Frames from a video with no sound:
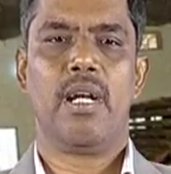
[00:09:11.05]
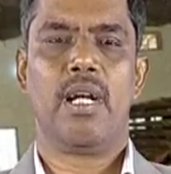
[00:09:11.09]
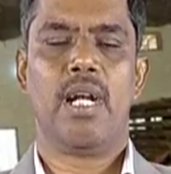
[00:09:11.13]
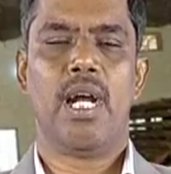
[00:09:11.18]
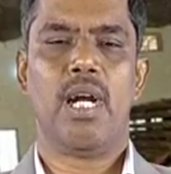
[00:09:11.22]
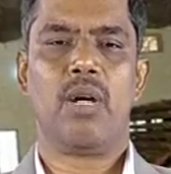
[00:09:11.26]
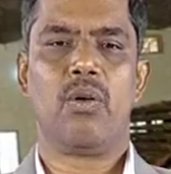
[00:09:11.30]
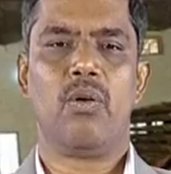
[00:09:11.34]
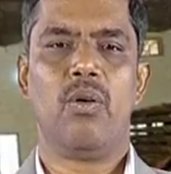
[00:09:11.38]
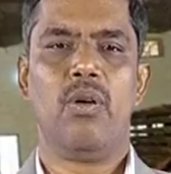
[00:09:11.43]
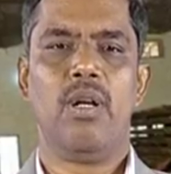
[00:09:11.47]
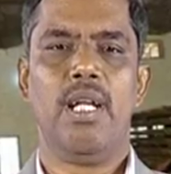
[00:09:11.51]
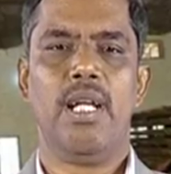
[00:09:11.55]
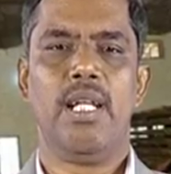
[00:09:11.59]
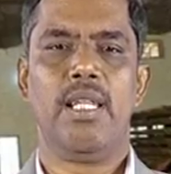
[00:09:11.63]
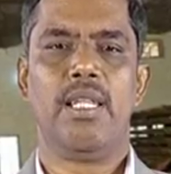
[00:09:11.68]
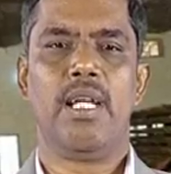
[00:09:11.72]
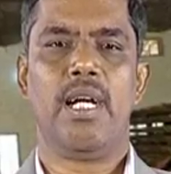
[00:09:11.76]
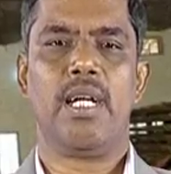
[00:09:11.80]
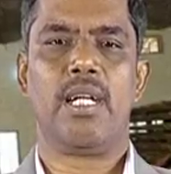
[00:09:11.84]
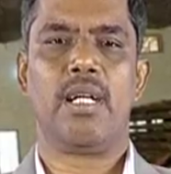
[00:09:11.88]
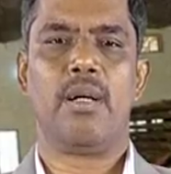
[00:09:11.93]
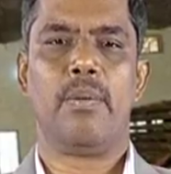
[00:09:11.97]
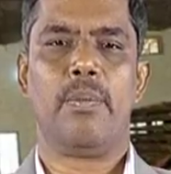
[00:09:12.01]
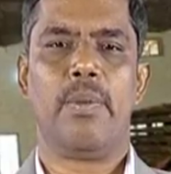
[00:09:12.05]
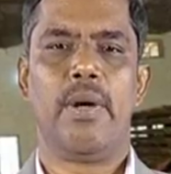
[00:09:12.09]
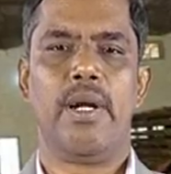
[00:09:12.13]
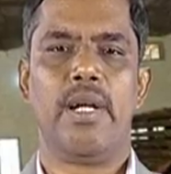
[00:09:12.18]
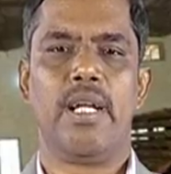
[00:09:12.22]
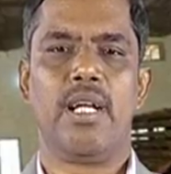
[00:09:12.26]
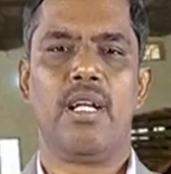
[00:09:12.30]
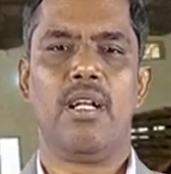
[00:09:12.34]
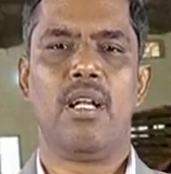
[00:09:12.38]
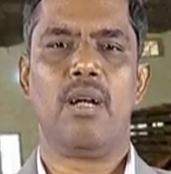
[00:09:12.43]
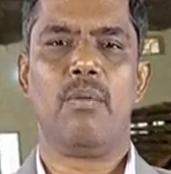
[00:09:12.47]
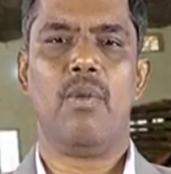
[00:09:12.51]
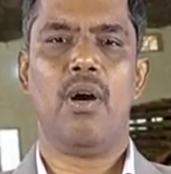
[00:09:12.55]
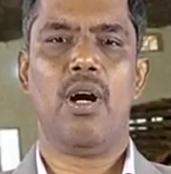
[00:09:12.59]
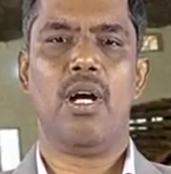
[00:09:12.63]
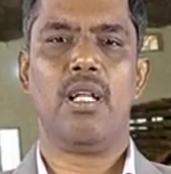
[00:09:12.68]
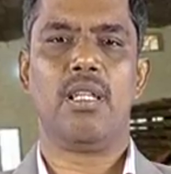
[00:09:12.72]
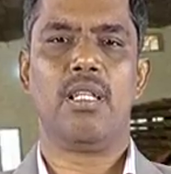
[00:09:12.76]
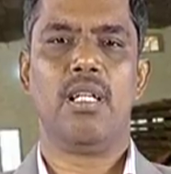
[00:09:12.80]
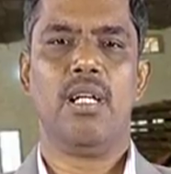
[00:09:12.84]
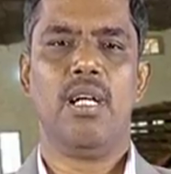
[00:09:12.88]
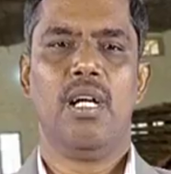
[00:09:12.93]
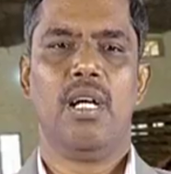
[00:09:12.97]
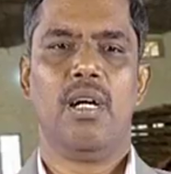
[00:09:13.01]
not only that particular
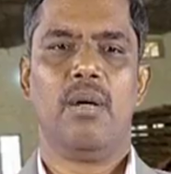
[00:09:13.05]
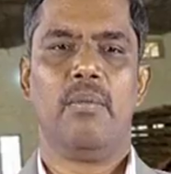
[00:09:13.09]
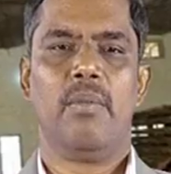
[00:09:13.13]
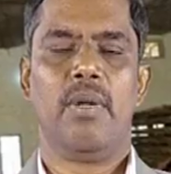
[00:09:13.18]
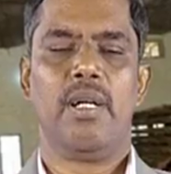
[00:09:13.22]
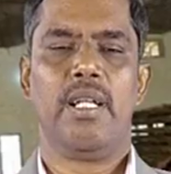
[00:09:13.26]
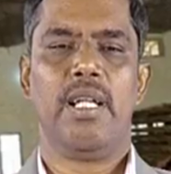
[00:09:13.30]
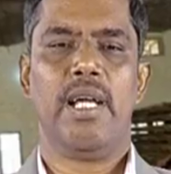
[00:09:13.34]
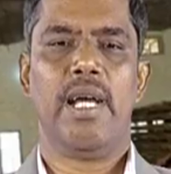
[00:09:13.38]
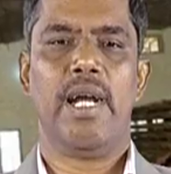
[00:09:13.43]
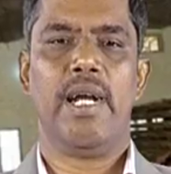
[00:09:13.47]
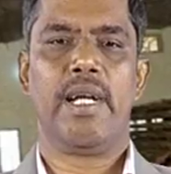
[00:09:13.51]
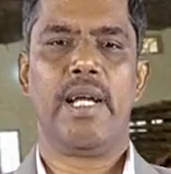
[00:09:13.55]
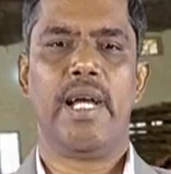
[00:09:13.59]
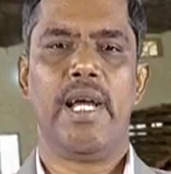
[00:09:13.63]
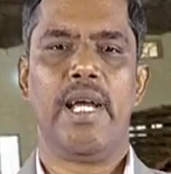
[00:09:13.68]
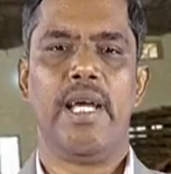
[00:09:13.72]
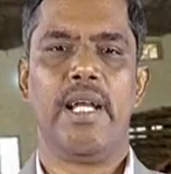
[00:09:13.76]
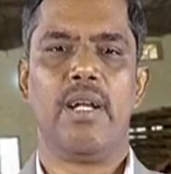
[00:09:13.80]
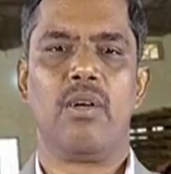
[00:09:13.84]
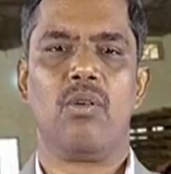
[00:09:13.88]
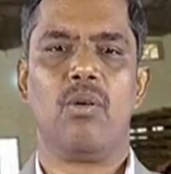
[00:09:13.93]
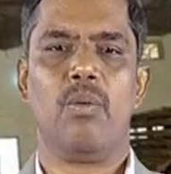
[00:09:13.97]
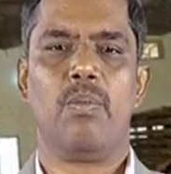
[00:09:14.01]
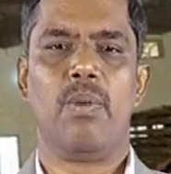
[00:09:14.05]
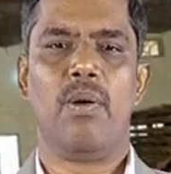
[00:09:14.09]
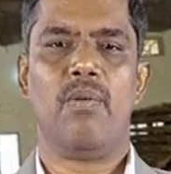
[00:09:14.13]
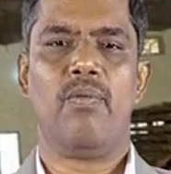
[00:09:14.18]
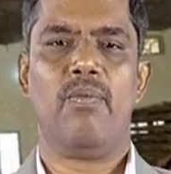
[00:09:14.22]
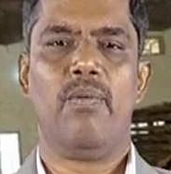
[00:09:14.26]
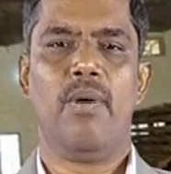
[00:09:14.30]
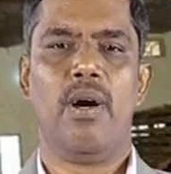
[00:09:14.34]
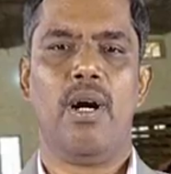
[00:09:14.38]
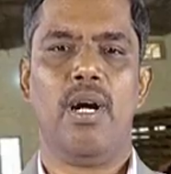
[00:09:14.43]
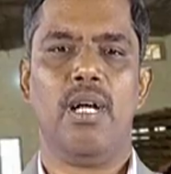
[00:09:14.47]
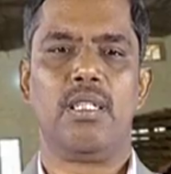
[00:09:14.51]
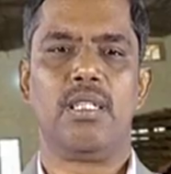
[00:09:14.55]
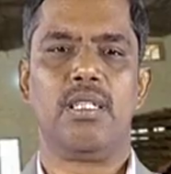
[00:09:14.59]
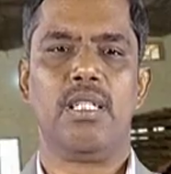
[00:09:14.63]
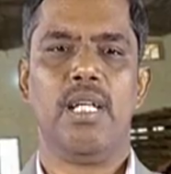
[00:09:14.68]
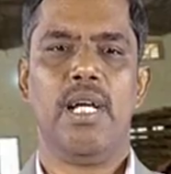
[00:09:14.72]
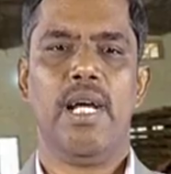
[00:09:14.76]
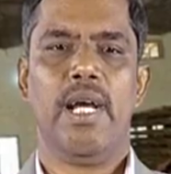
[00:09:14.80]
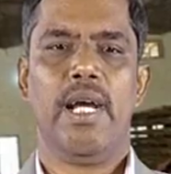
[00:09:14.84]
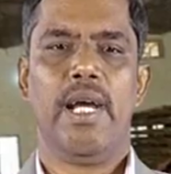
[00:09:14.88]
moth, but the entire group of moths,